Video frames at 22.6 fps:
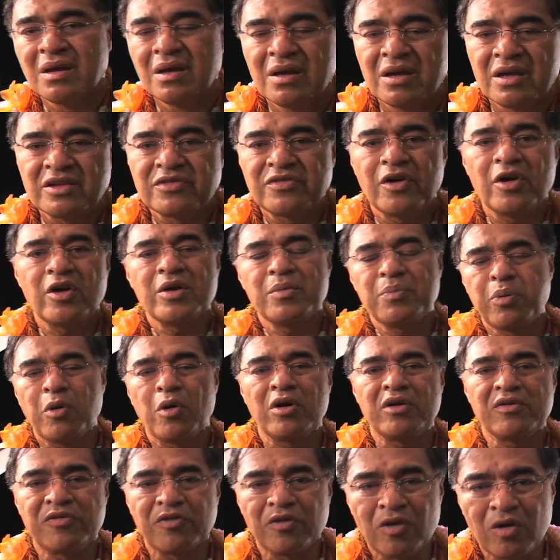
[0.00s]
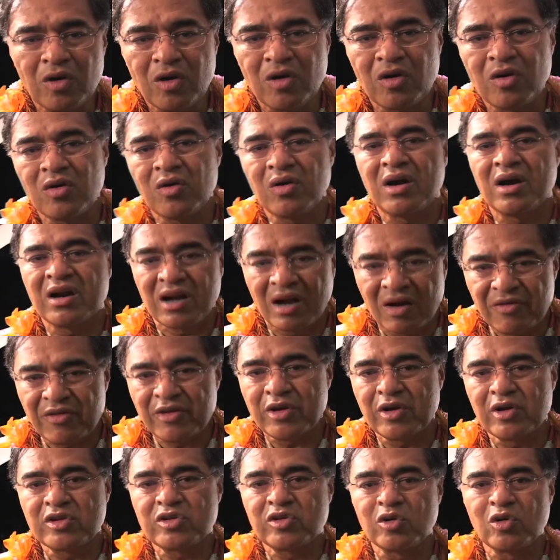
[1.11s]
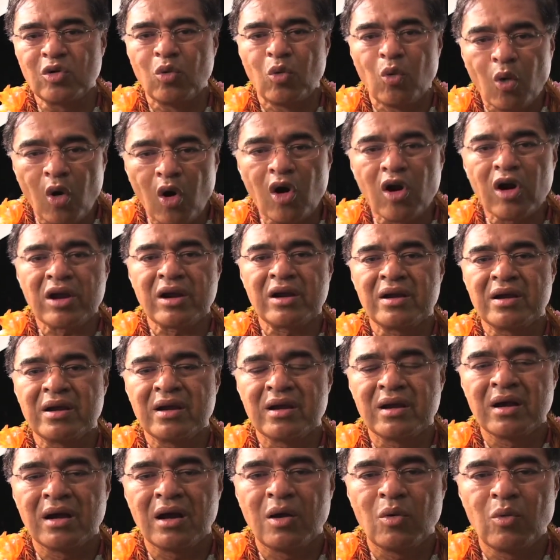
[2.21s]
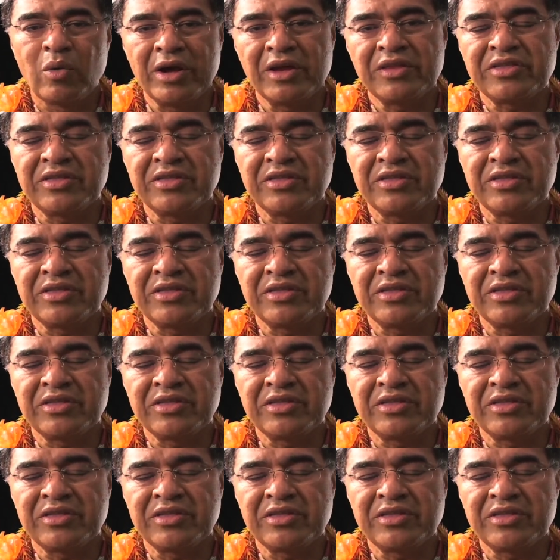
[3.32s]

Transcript: It's very important for a governor to work with